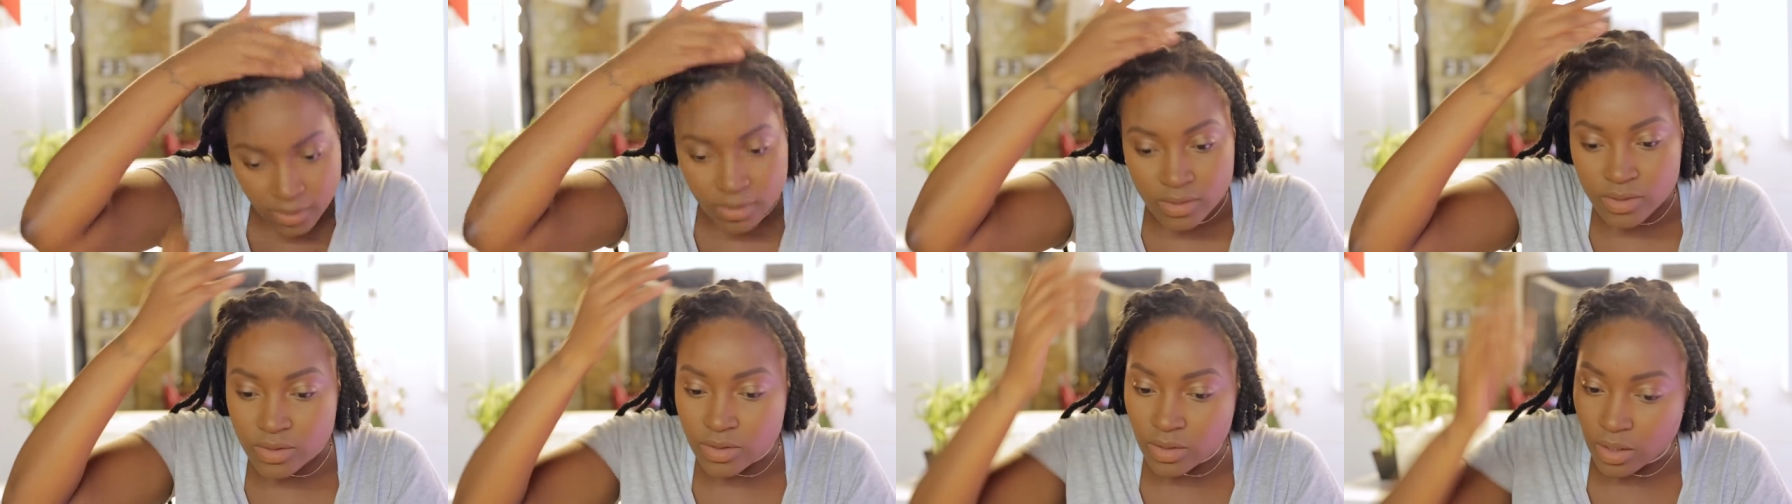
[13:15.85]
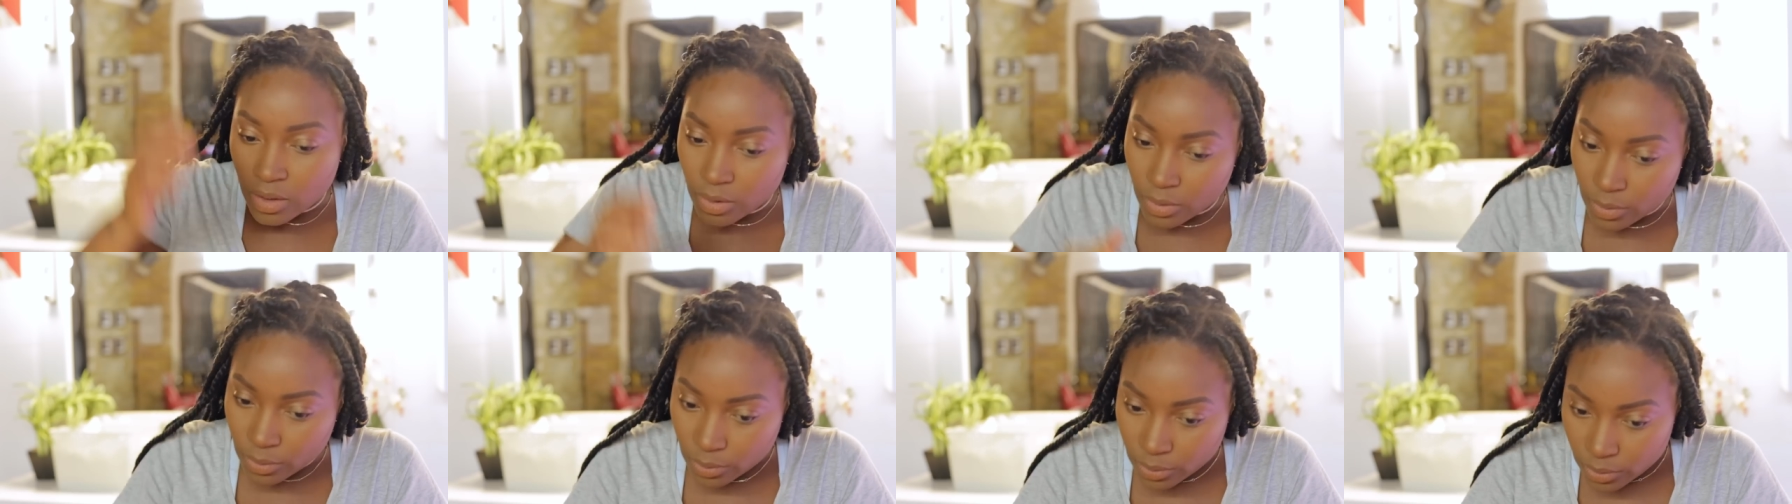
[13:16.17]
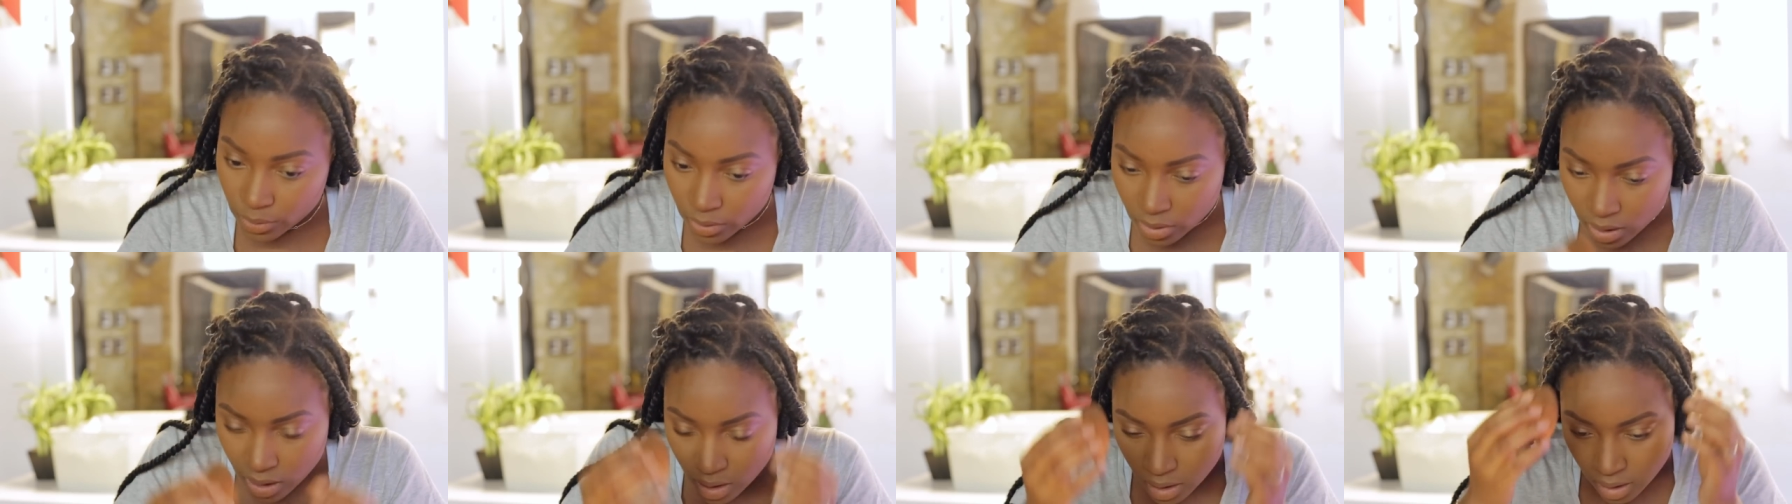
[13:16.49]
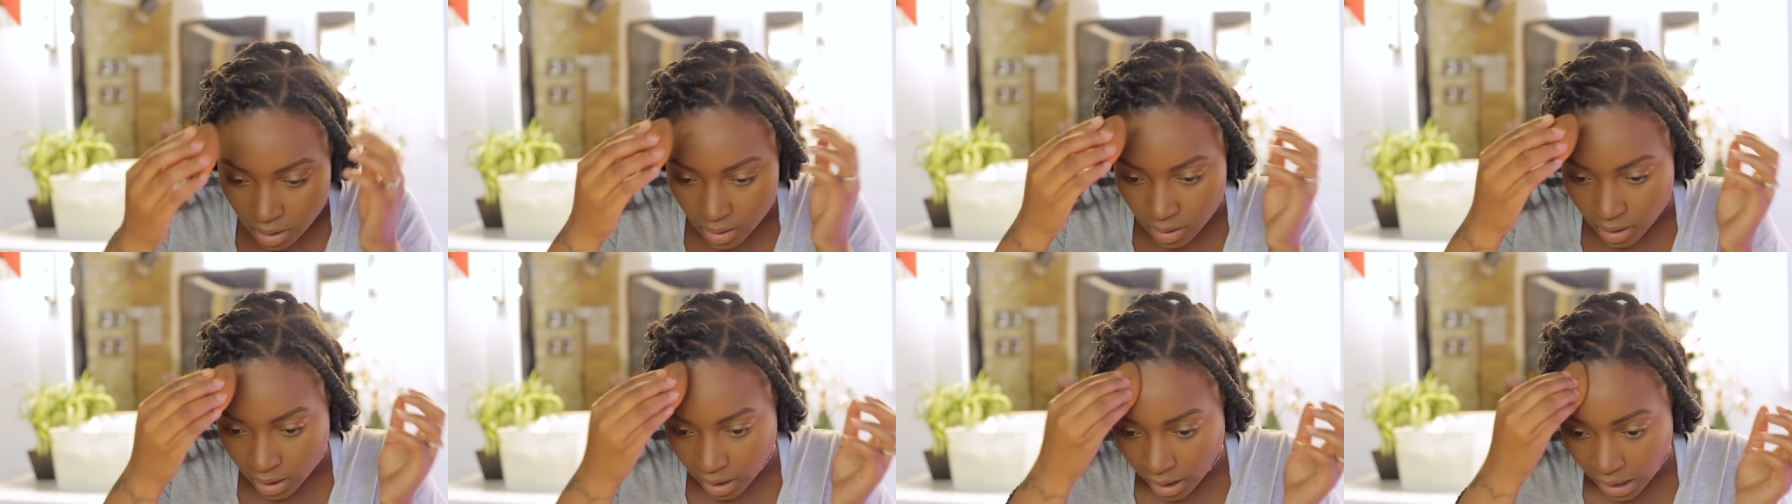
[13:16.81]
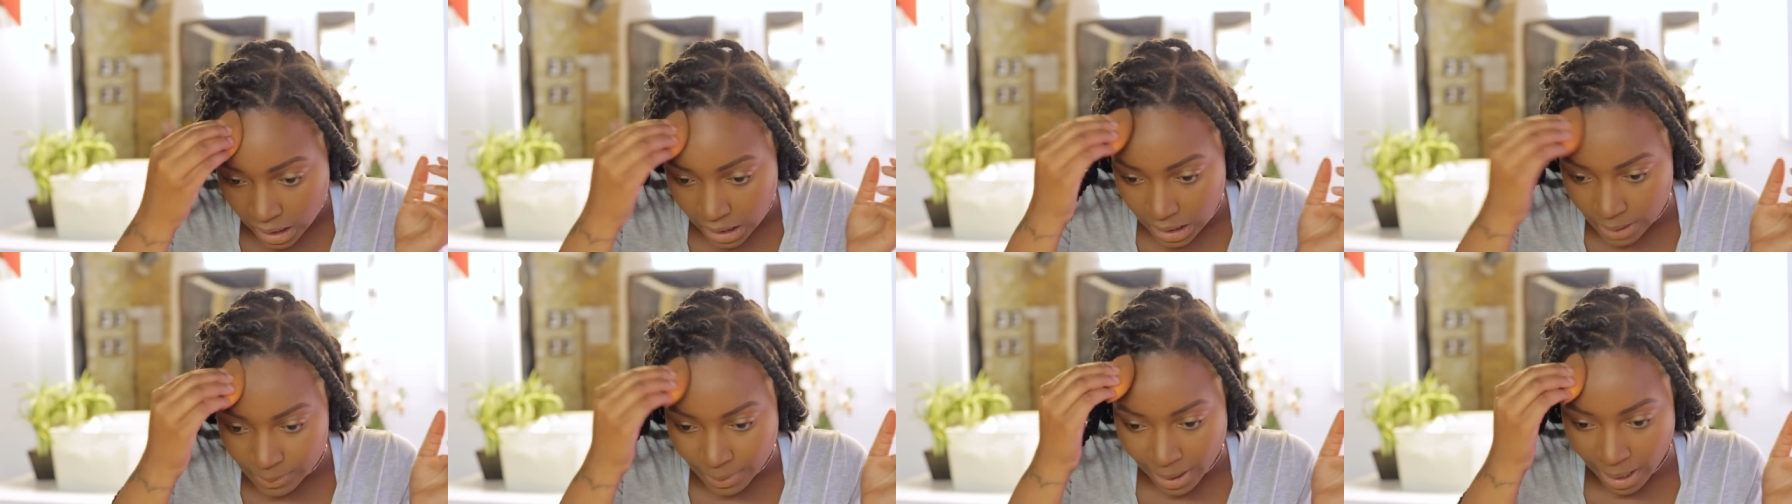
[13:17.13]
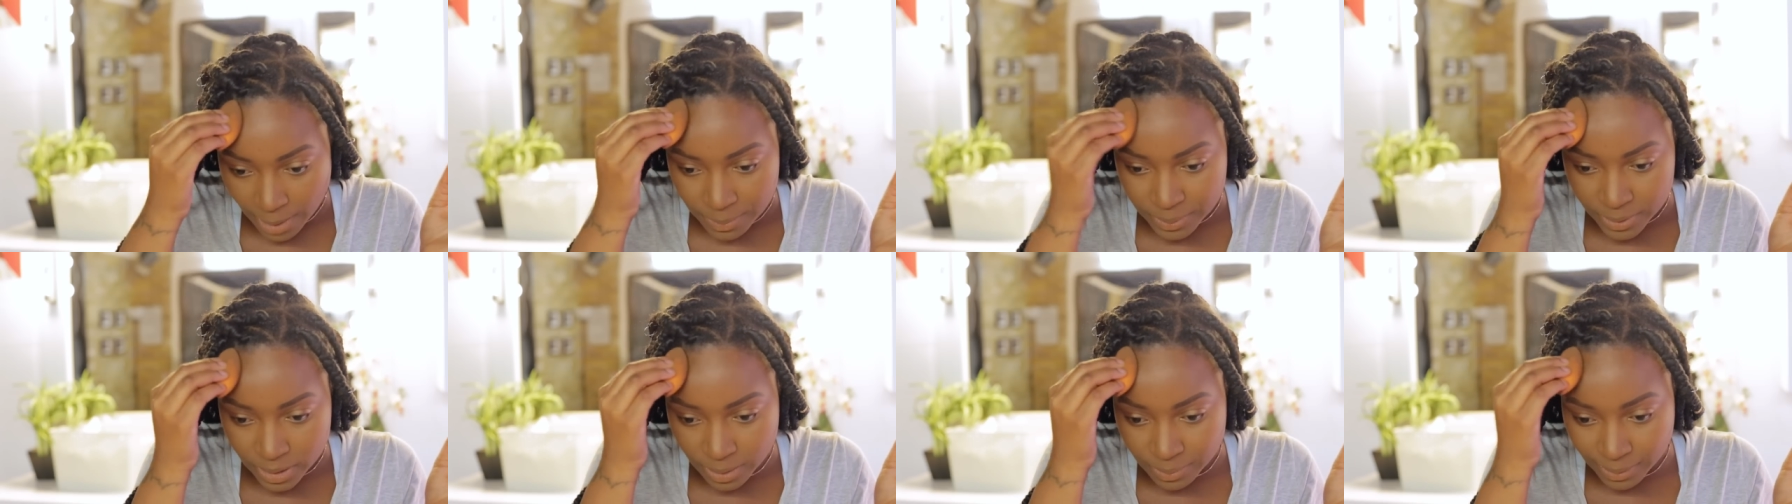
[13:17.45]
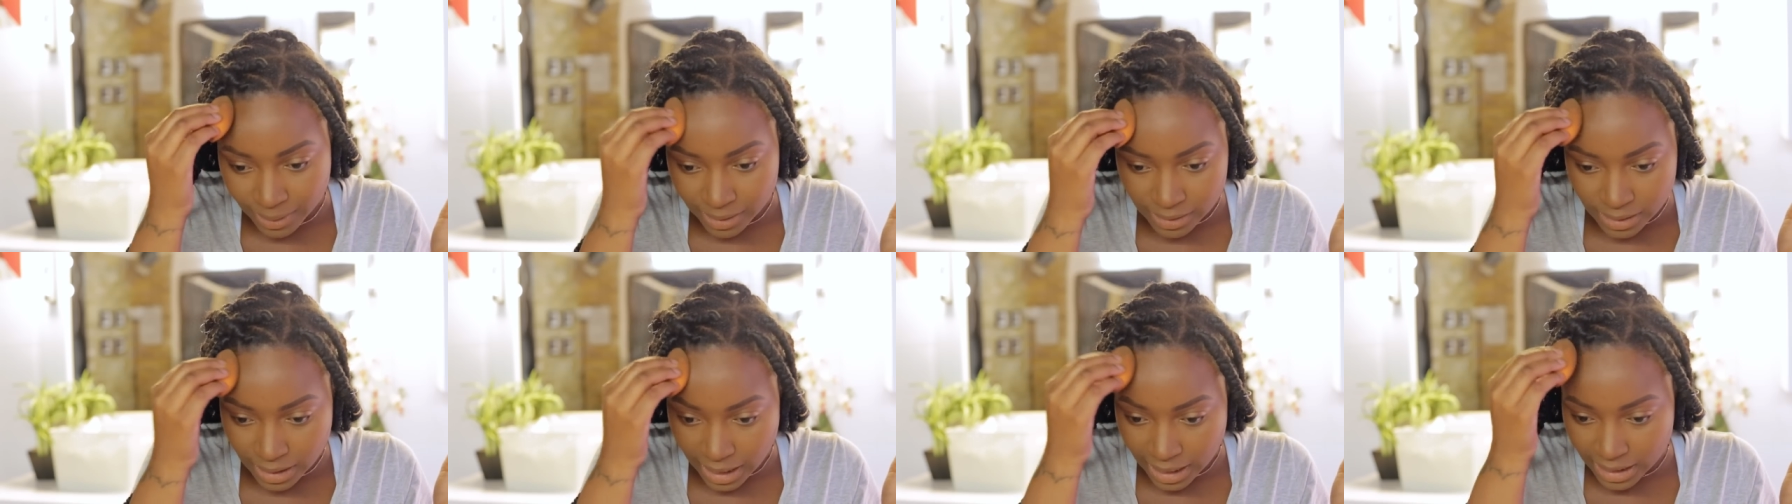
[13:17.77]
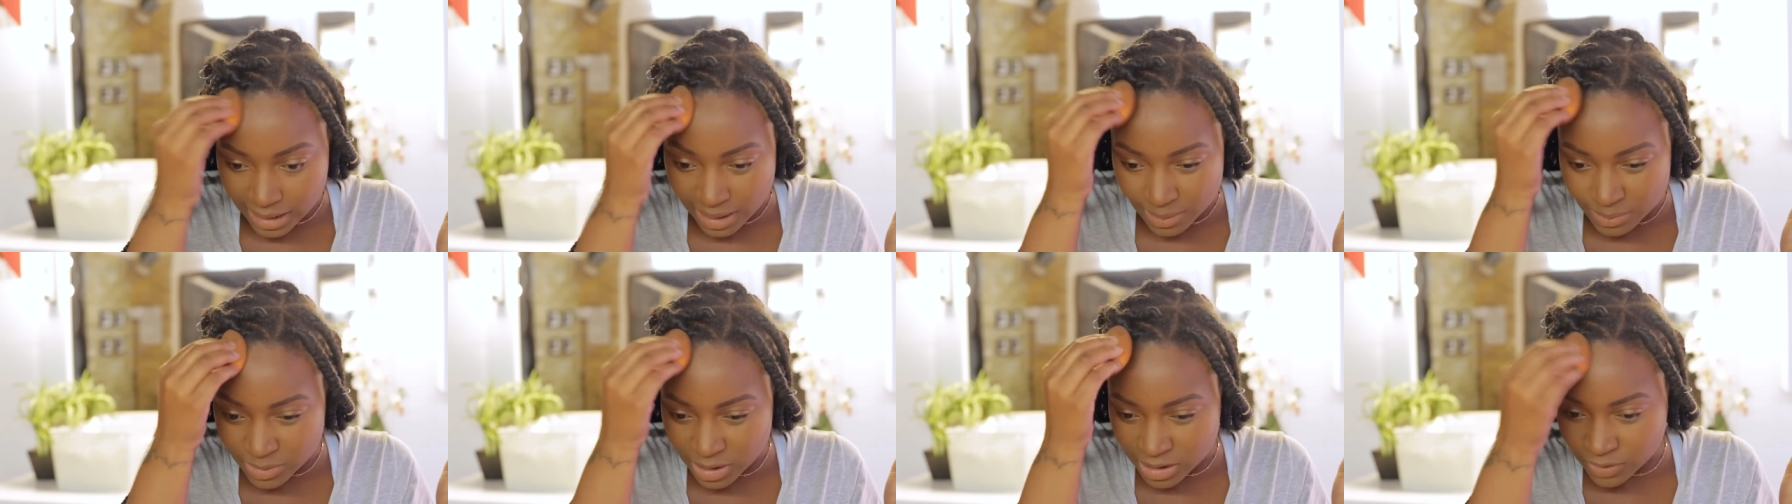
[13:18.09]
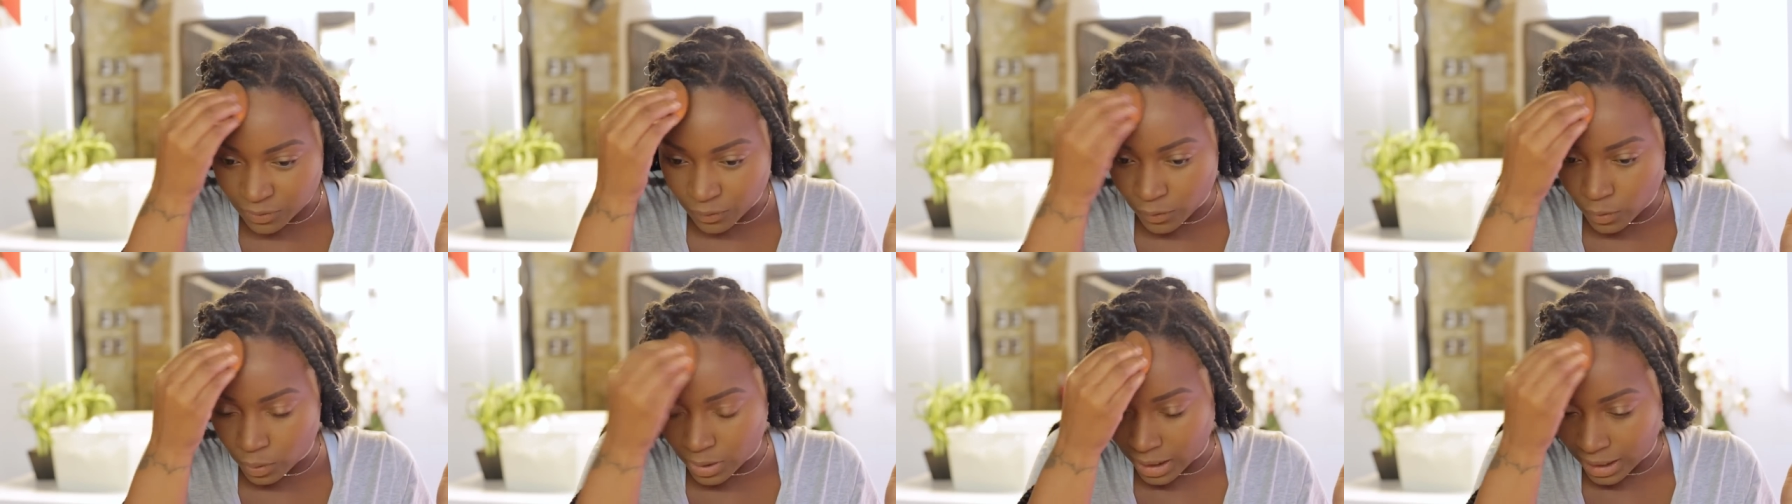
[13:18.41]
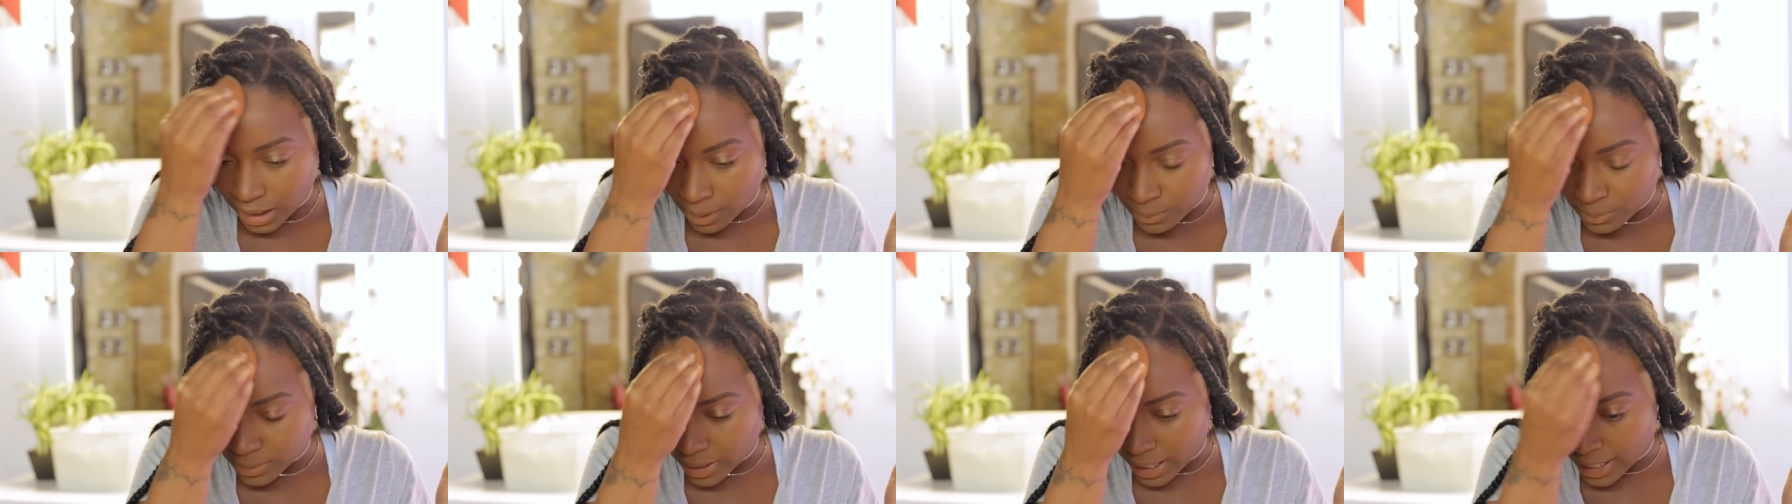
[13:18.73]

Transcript: So I'm happy about that, and I'm just feel like I'm